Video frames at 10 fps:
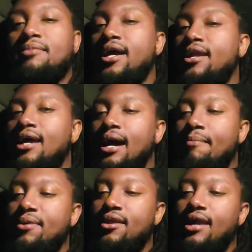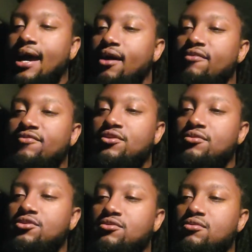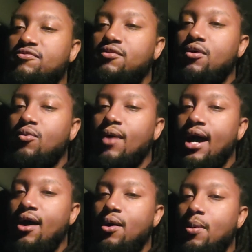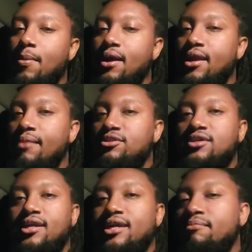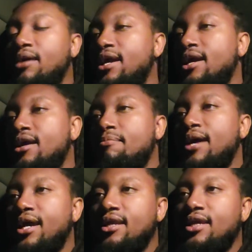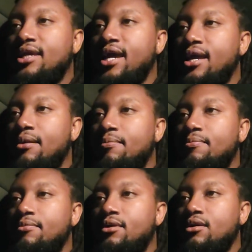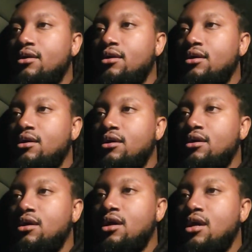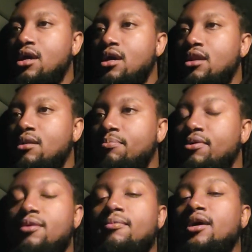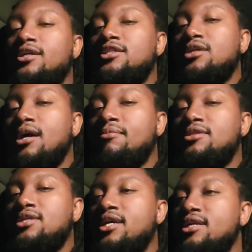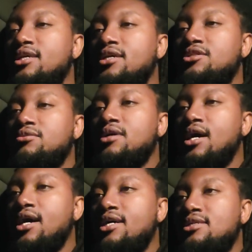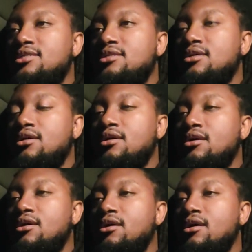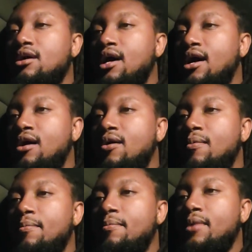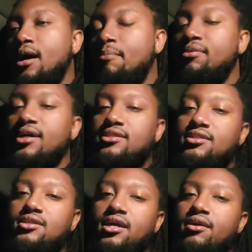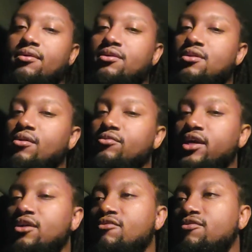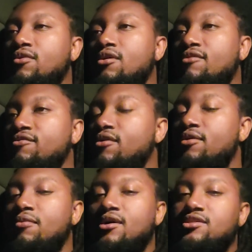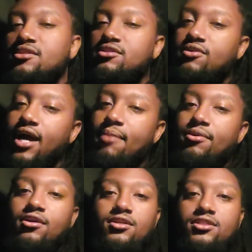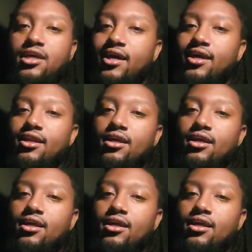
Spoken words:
Man, I've been out of YouTube for a while, and I'm trying to get my head back in the game. And pretty much, I'm going to say this, you guys. I'm blessed to say, thank you for 41 subscribers. And,